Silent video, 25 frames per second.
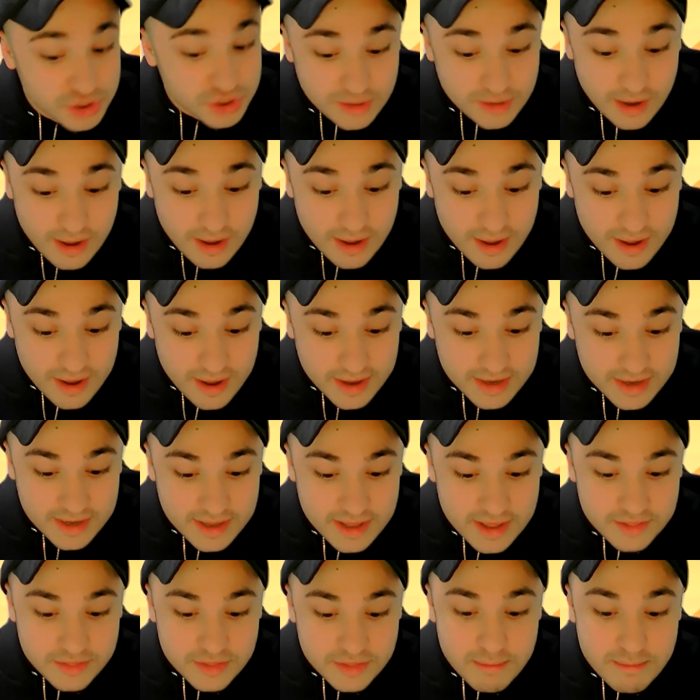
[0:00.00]
die,
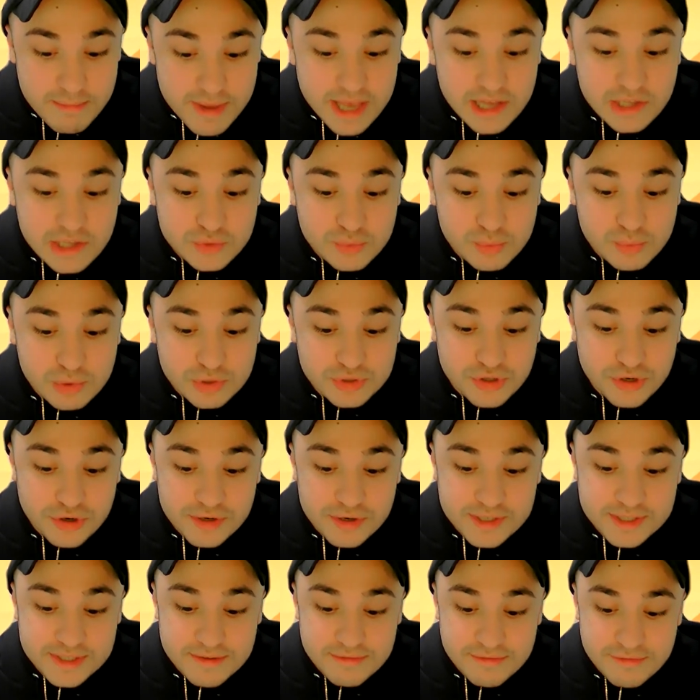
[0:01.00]
the males will turn
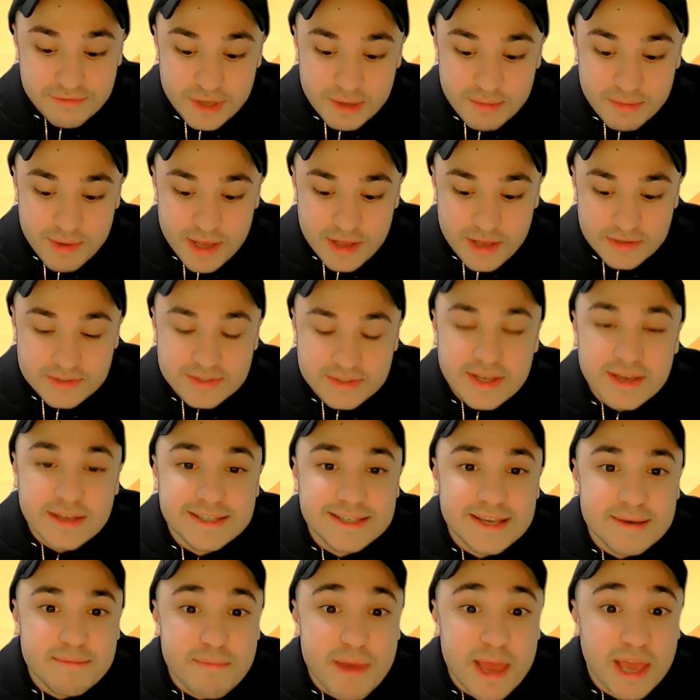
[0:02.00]
into females
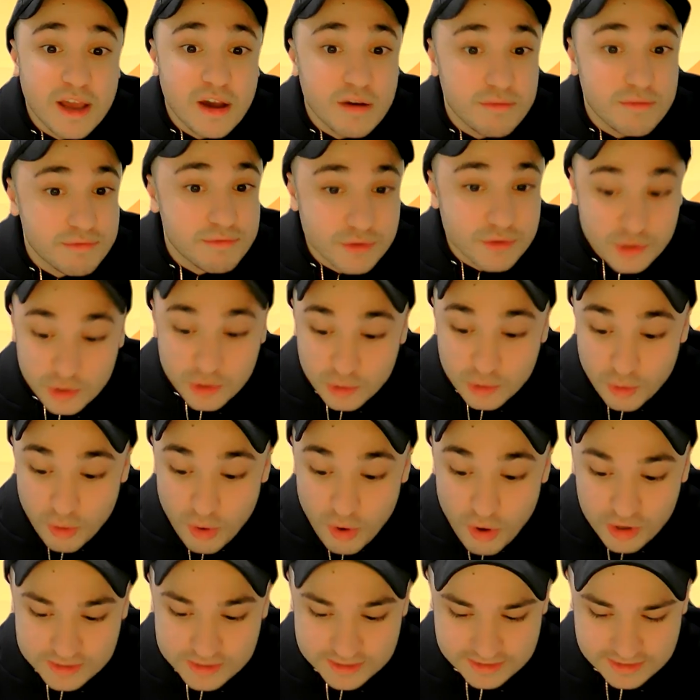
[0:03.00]
to make up for the
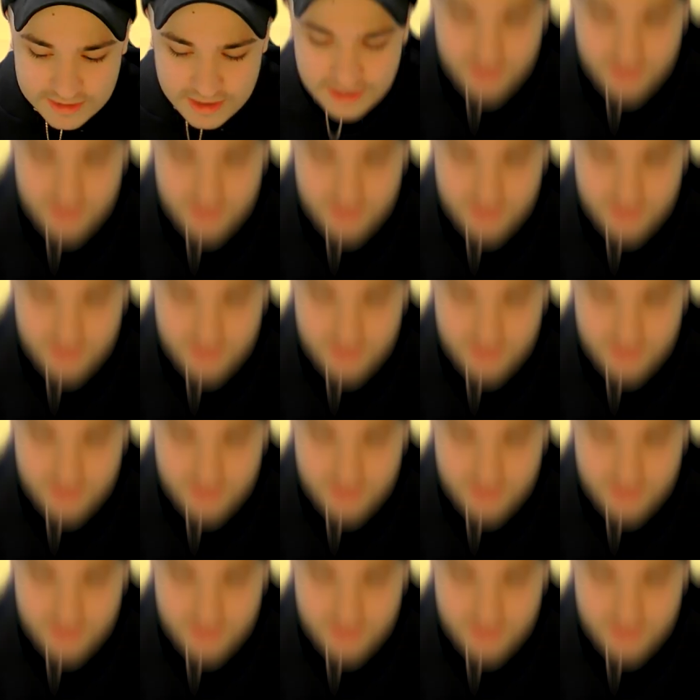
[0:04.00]
loss.